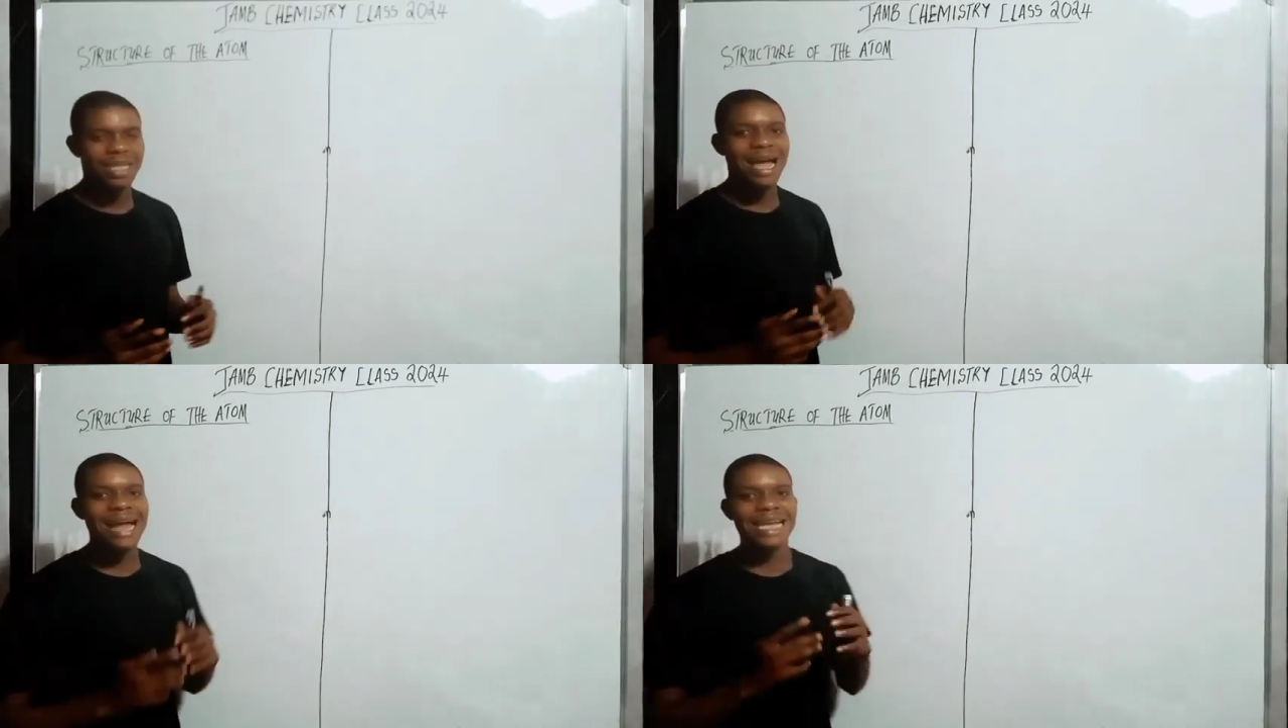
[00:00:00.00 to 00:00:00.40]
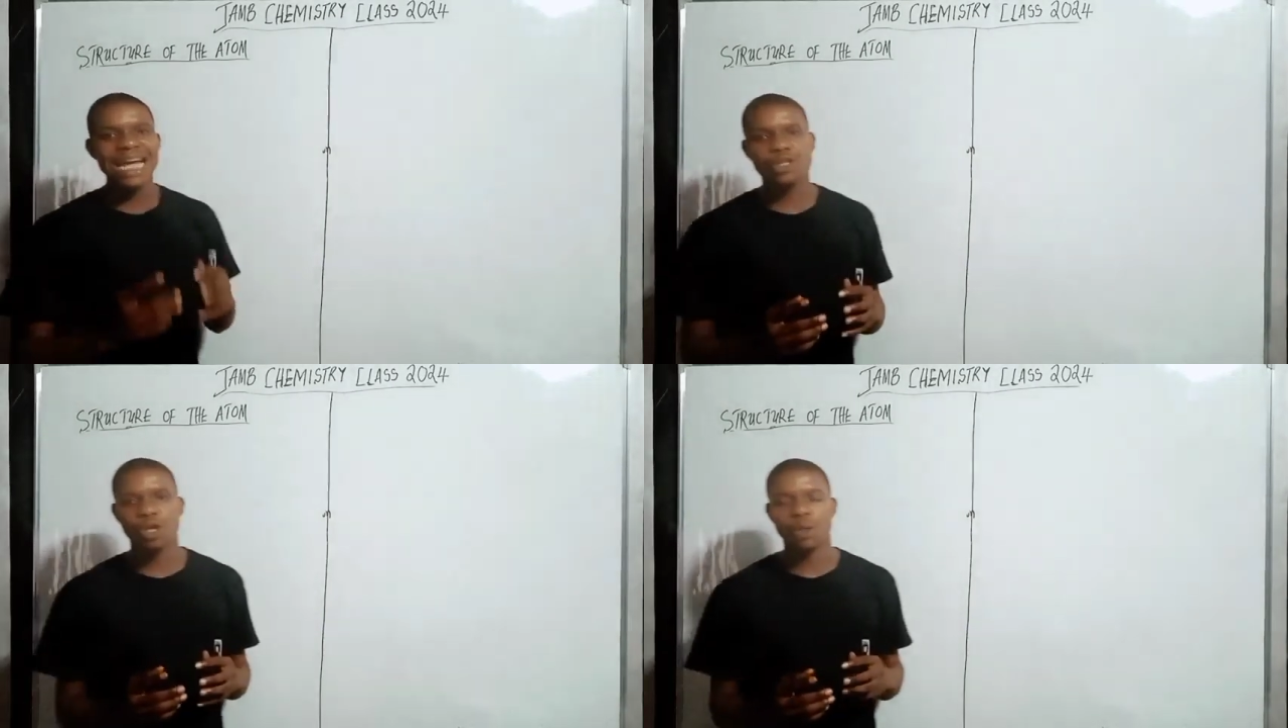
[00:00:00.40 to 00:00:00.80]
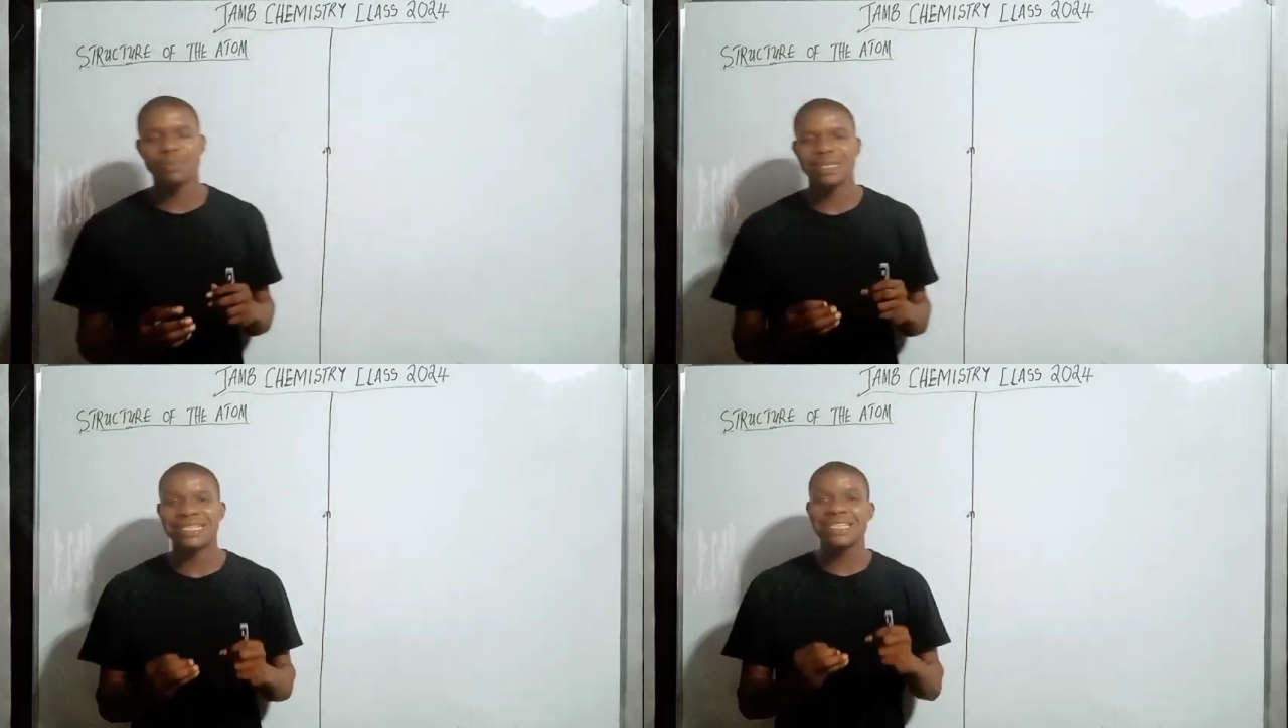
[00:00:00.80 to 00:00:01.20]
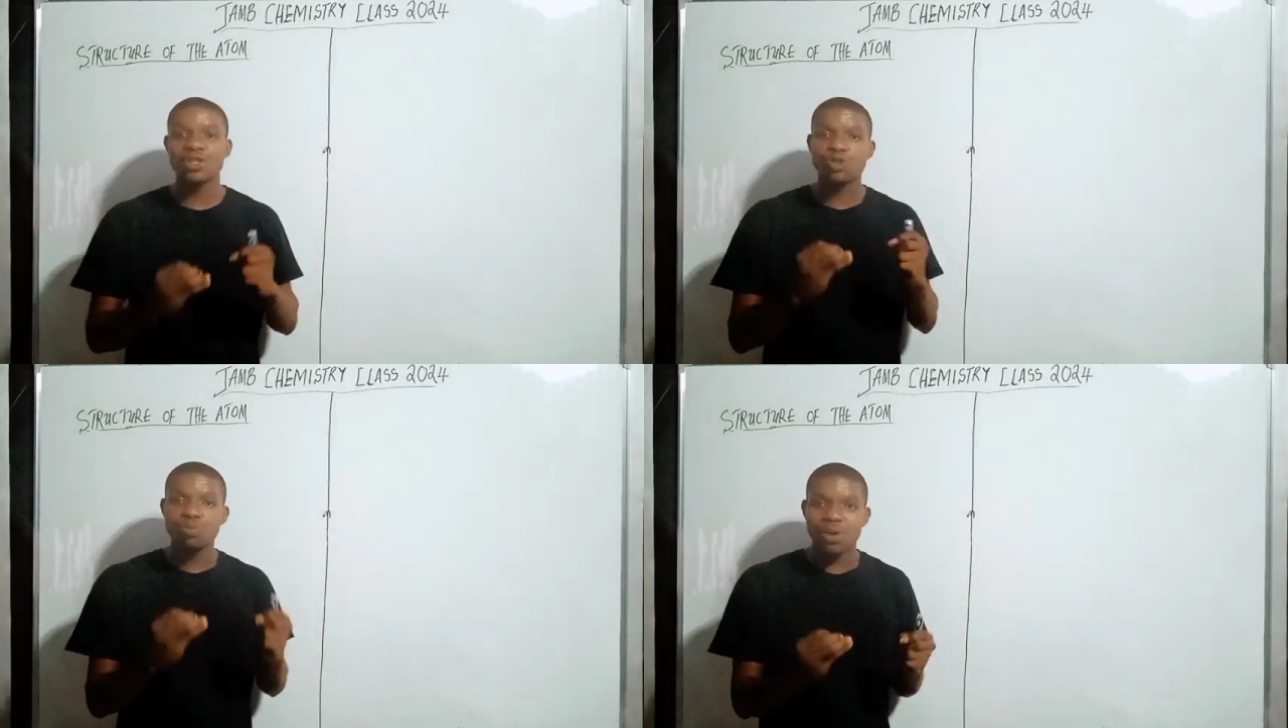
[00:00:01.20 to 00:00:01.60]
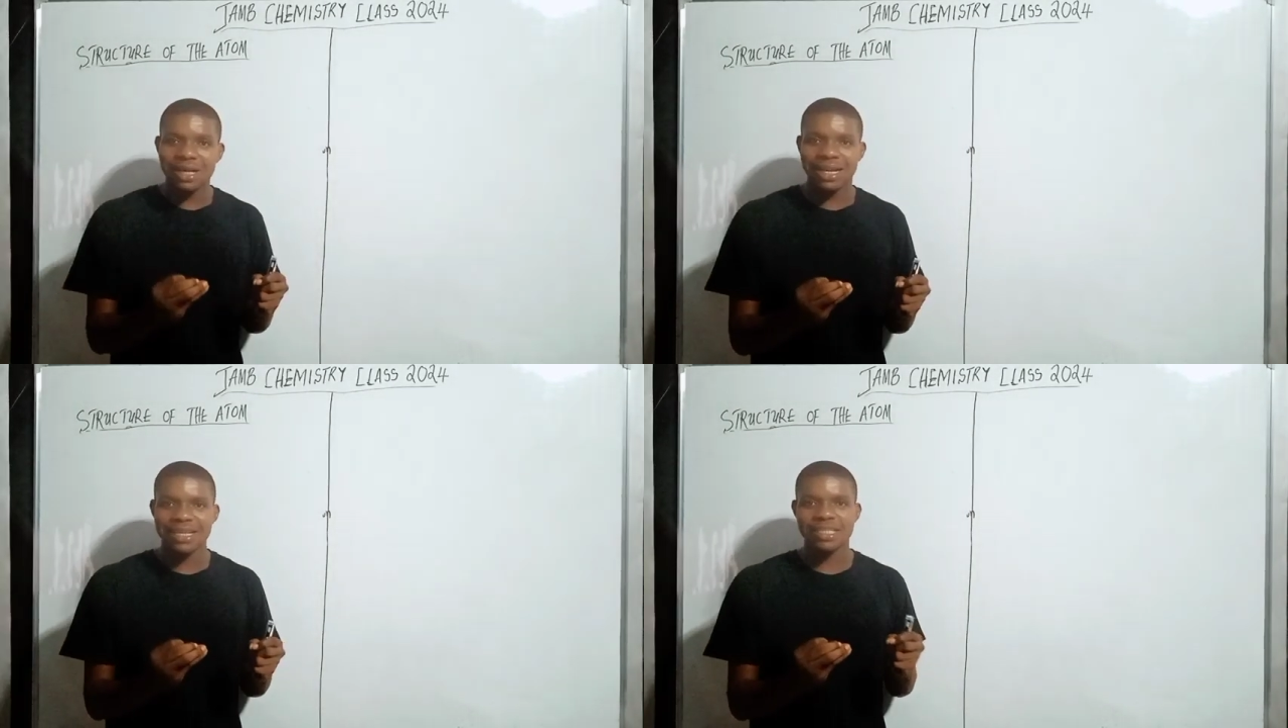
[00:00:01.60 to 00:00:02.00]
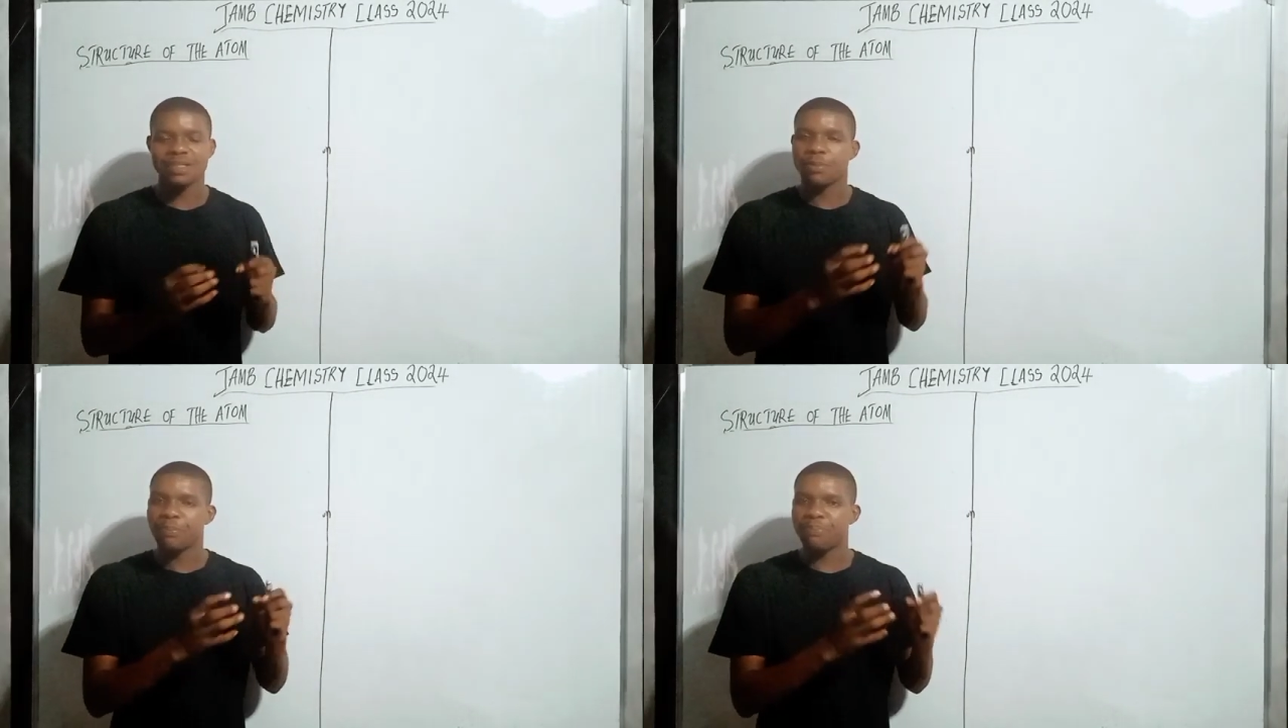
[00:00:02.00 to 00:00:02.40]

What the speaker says: An atom is the smallest